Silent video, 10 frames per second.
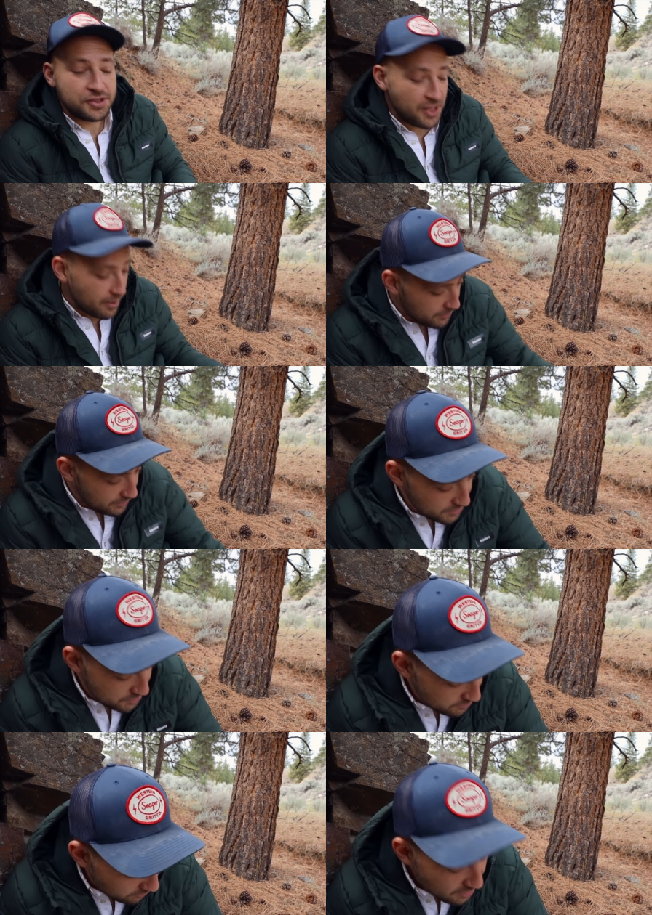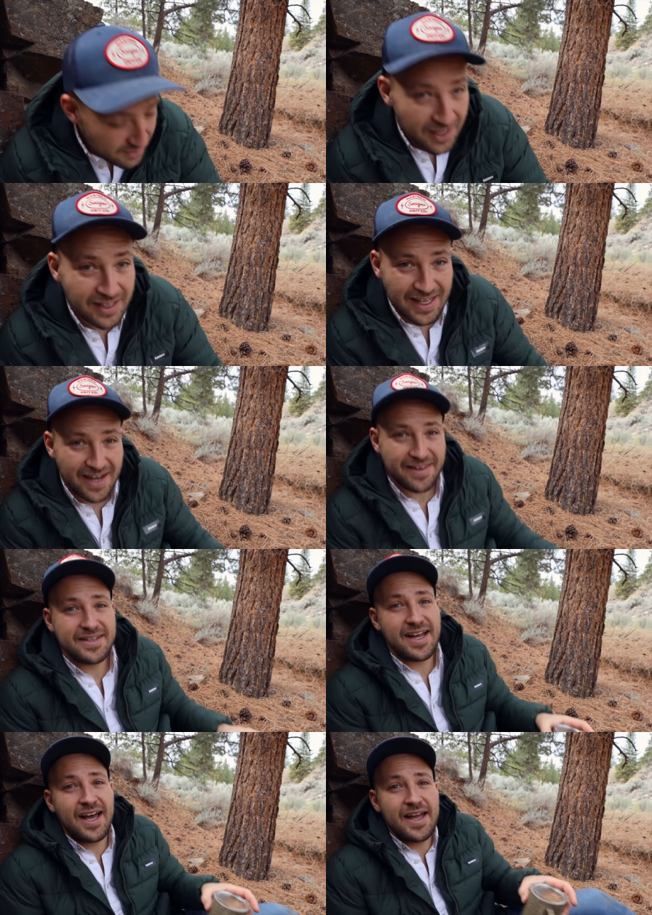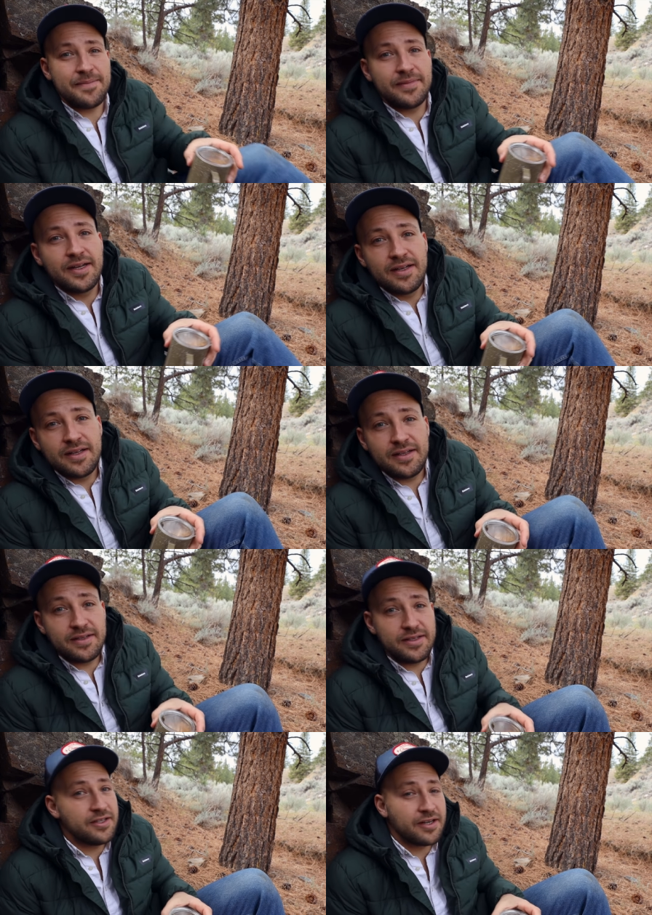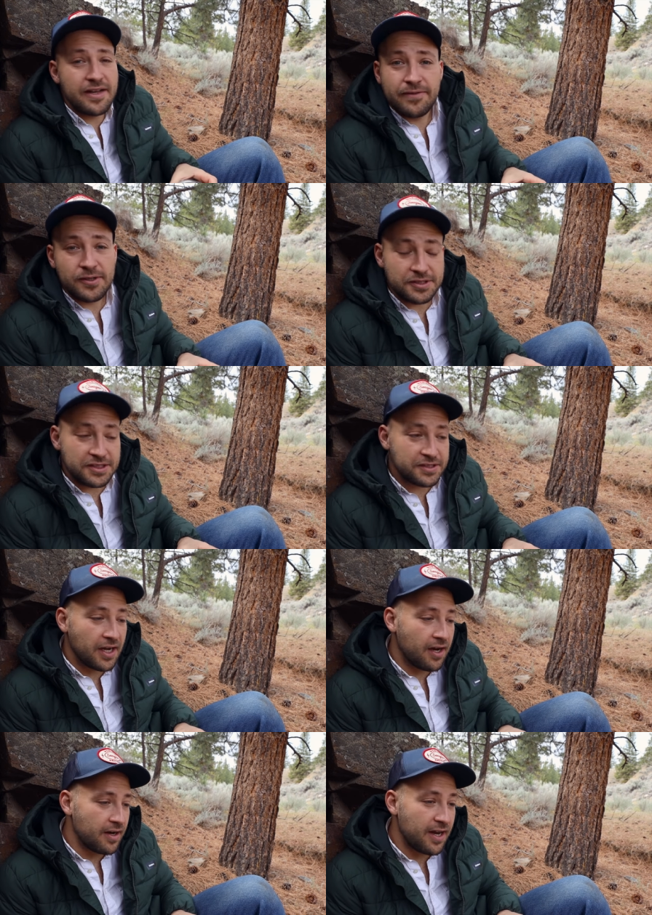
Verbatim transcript: a shot with digital, a lot of the time your info is just gone.